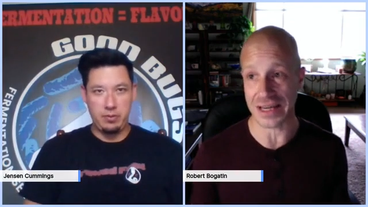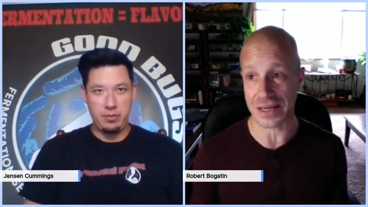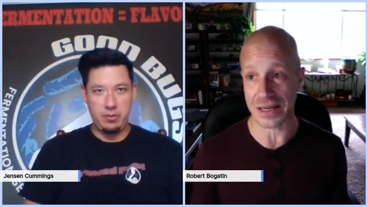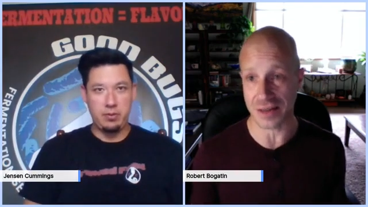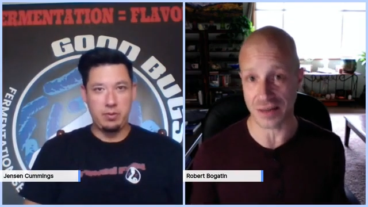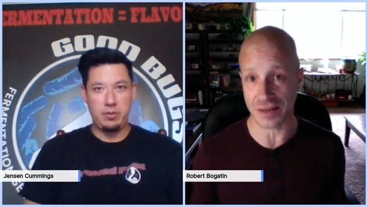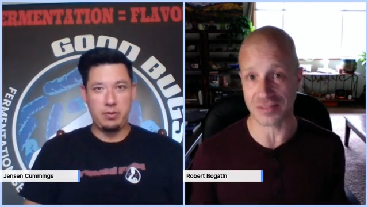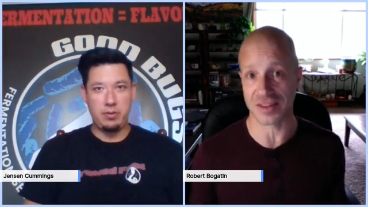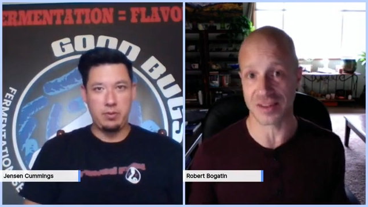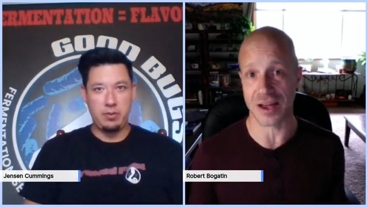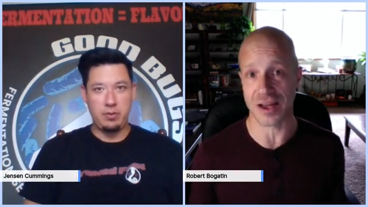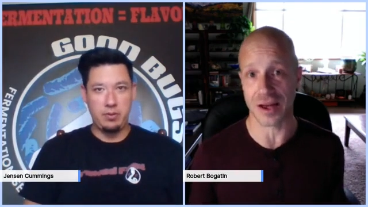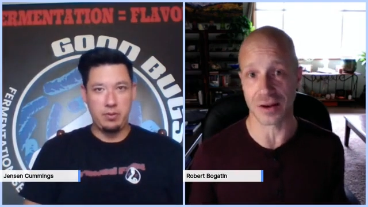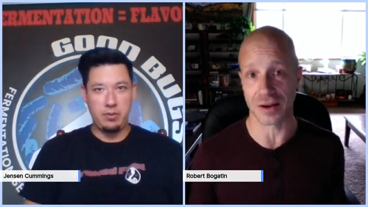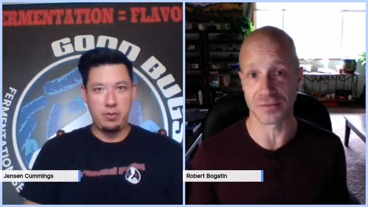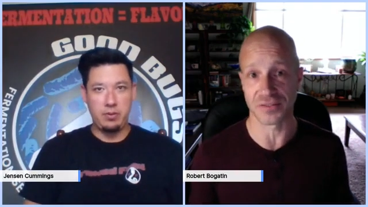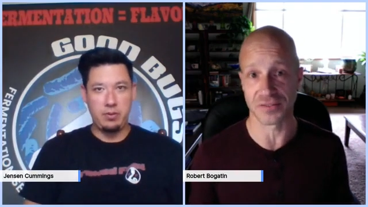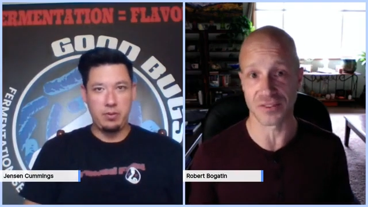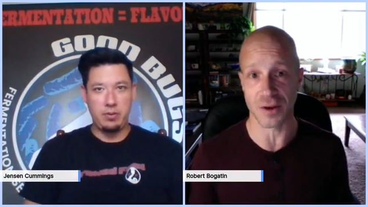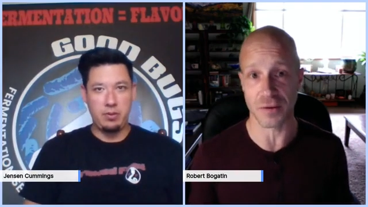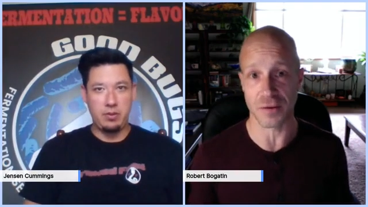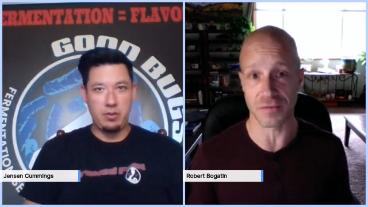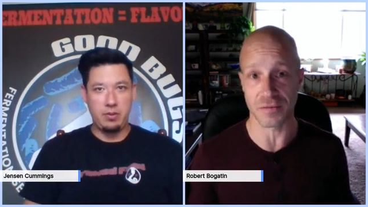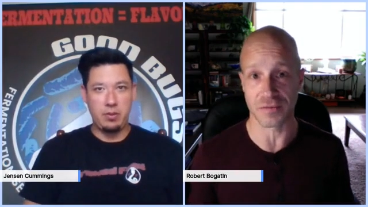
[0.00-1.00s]
Speaker 1: That's kind of
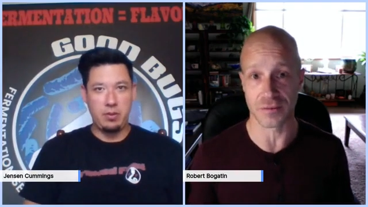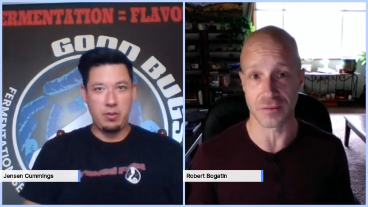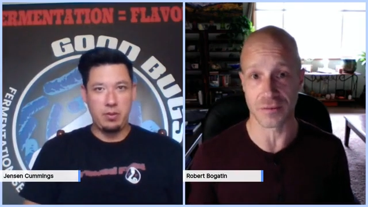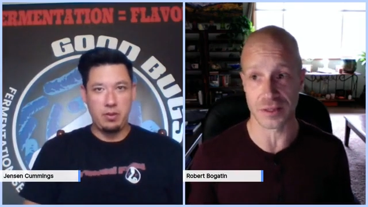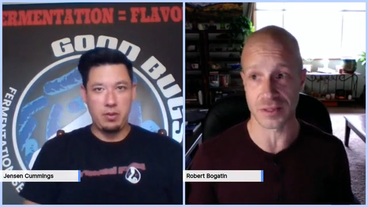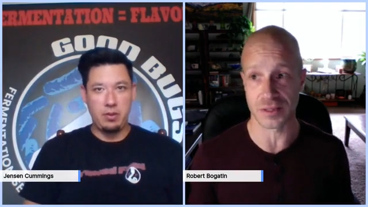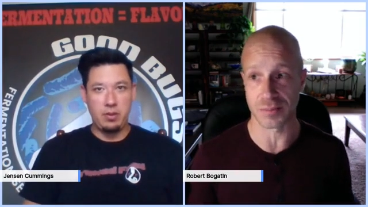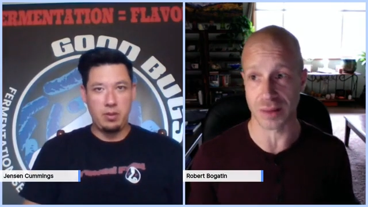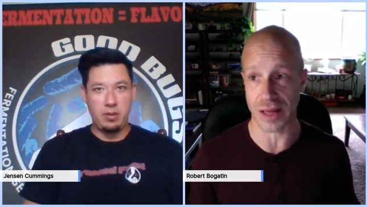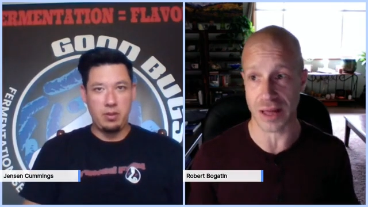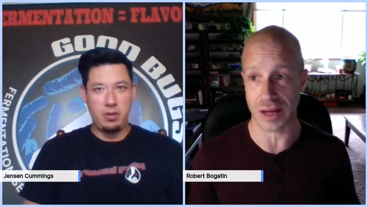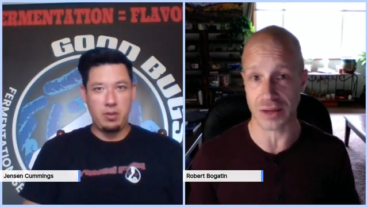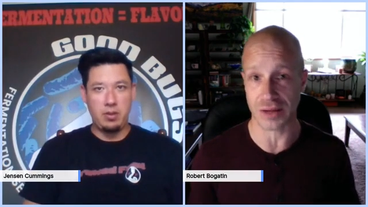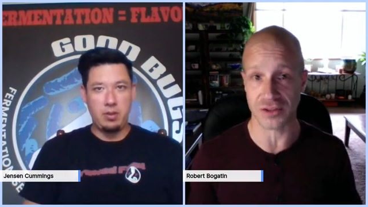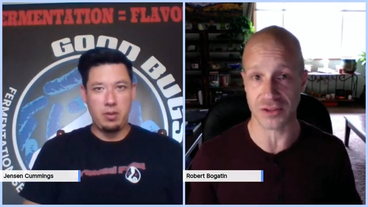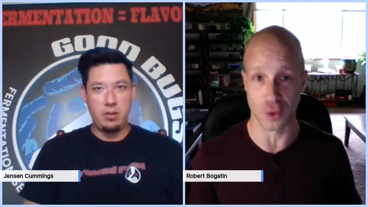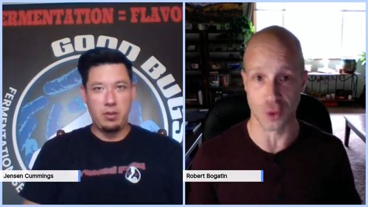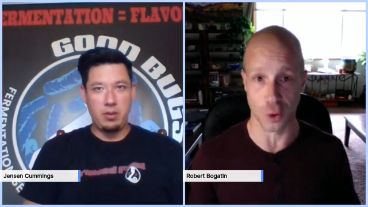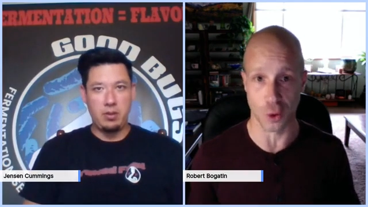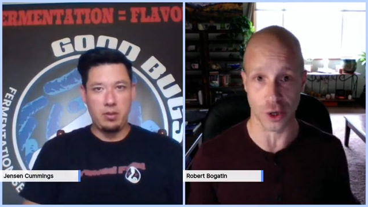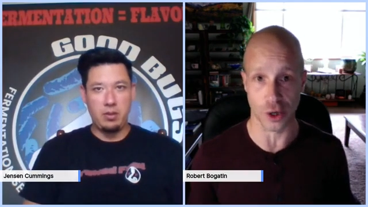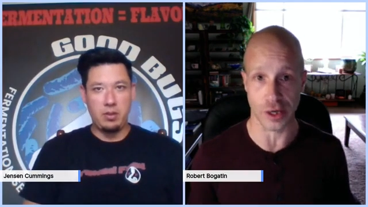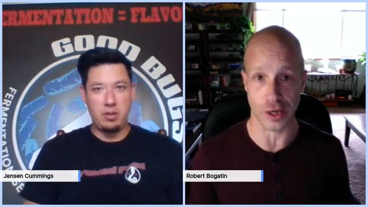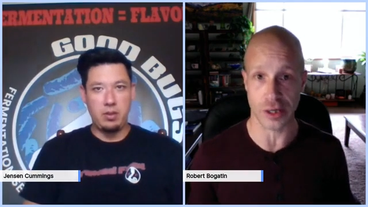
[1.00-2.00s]

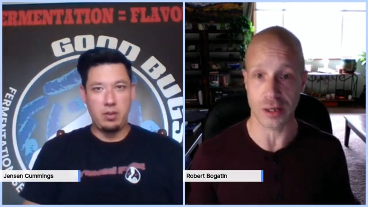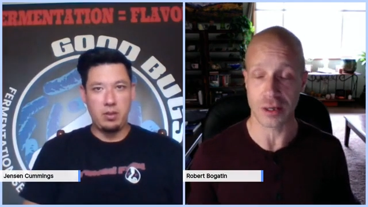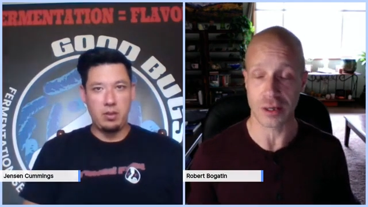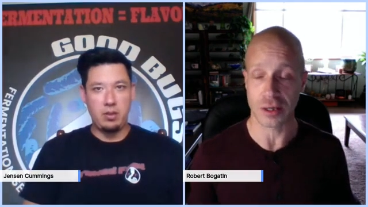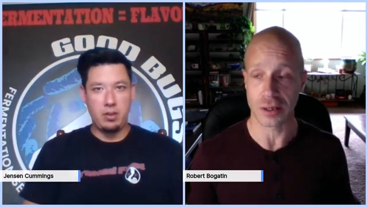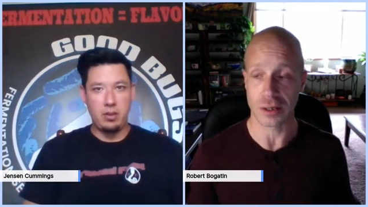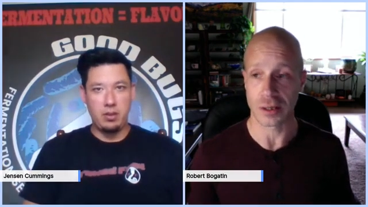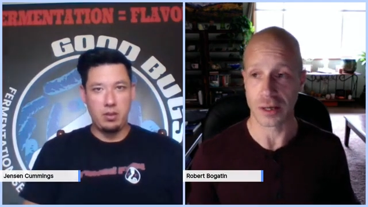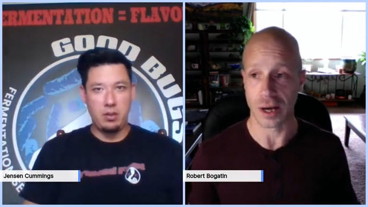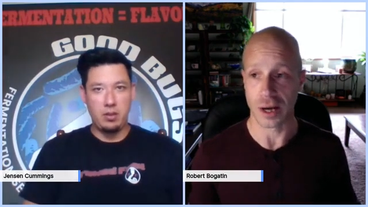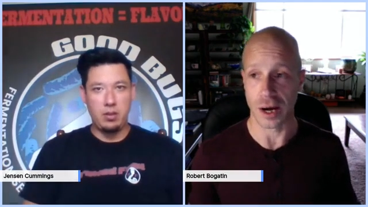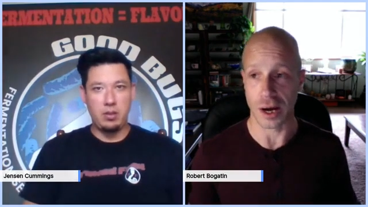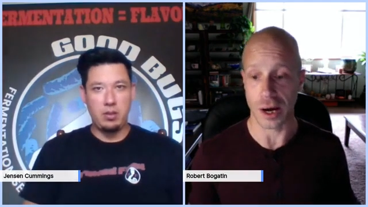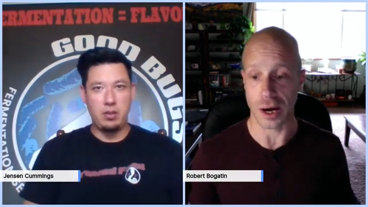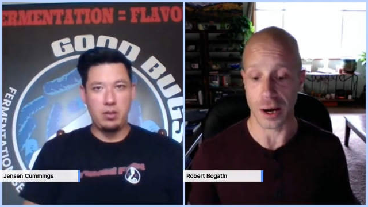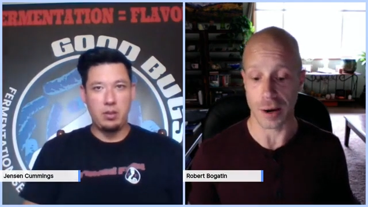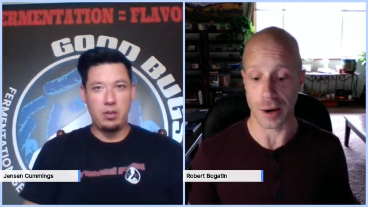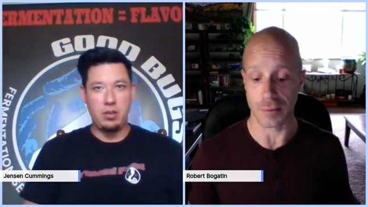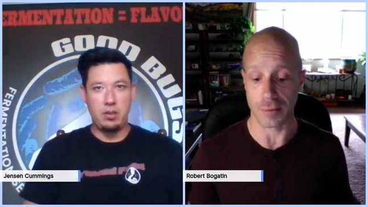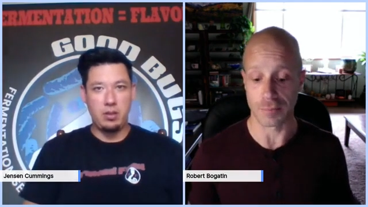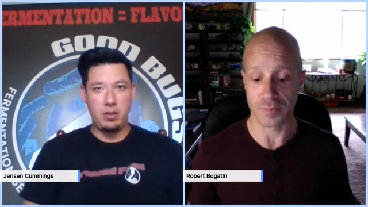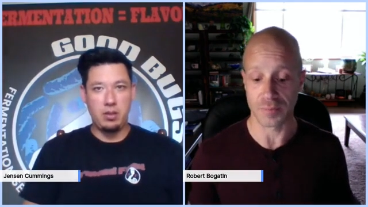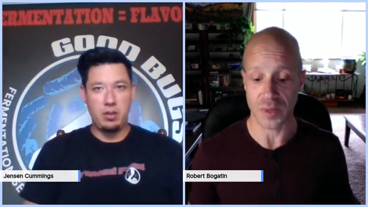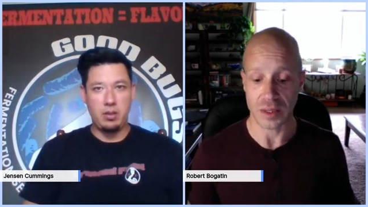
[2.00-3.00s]
self-explanatory.
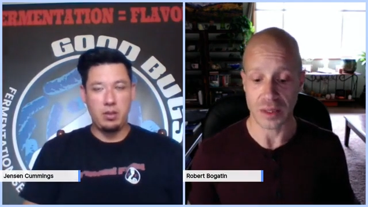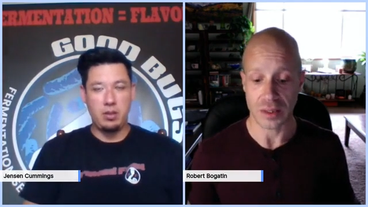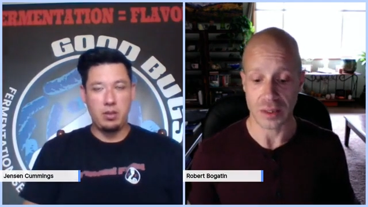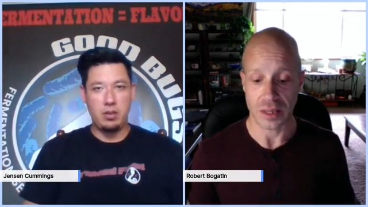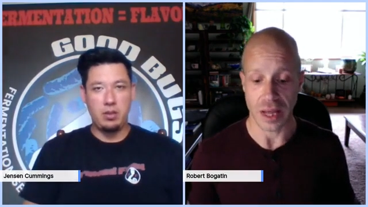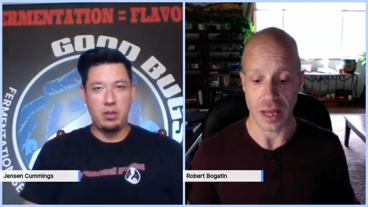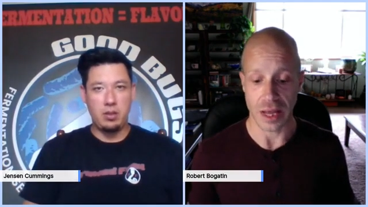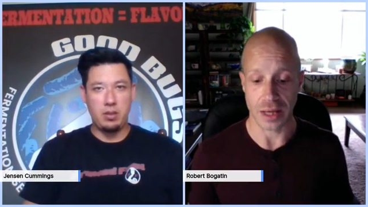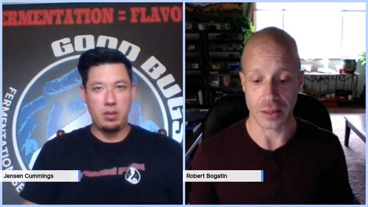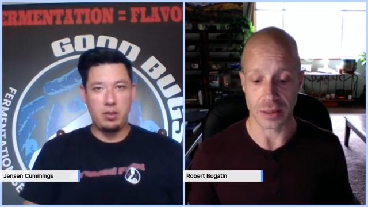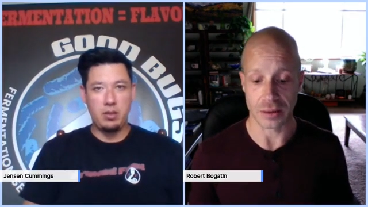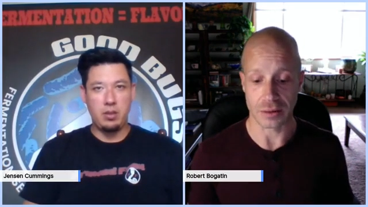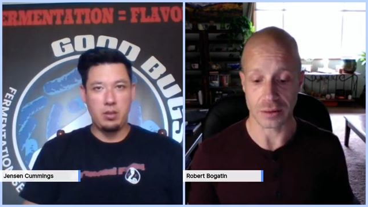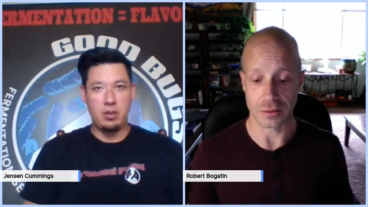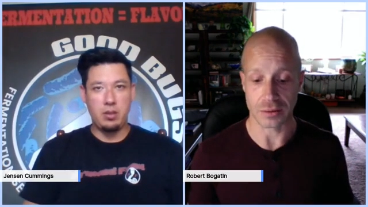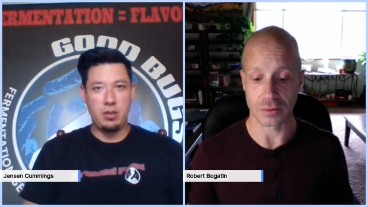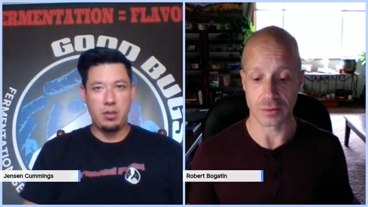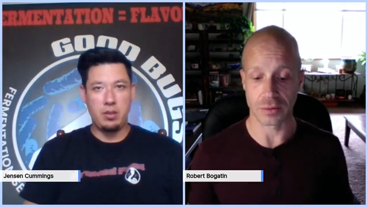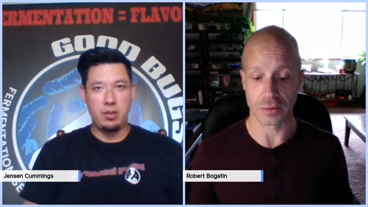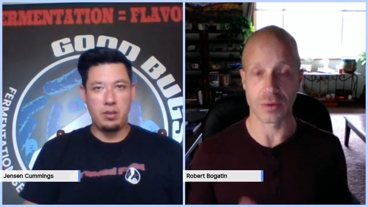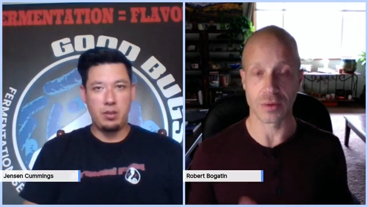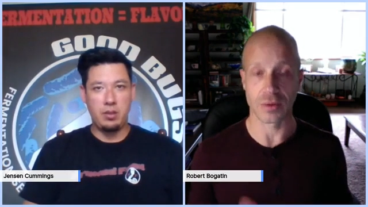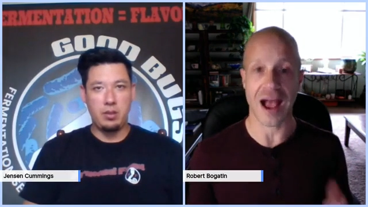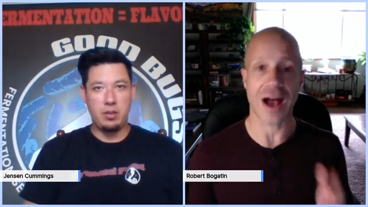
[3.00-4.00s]
And
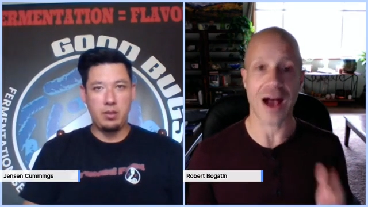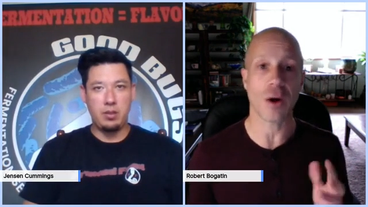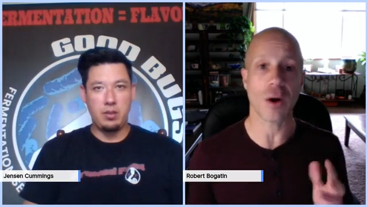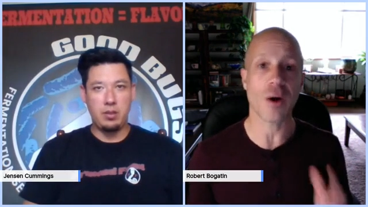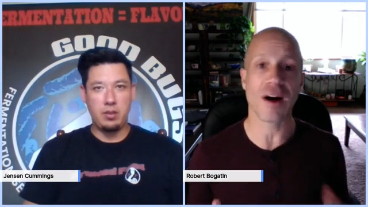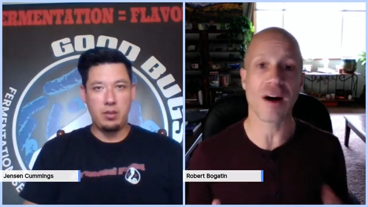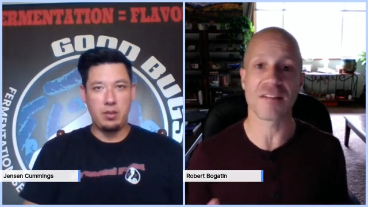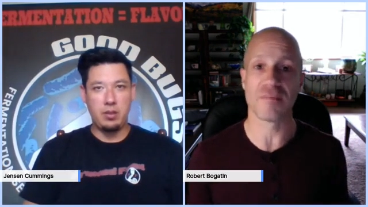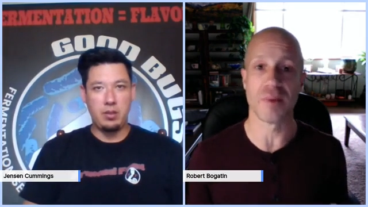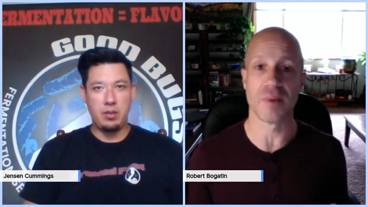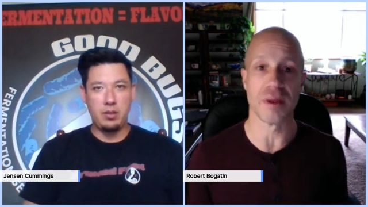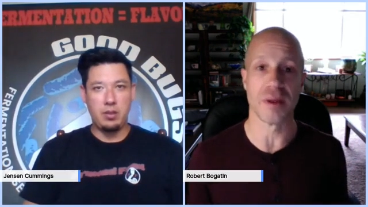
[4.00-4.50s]
how I've been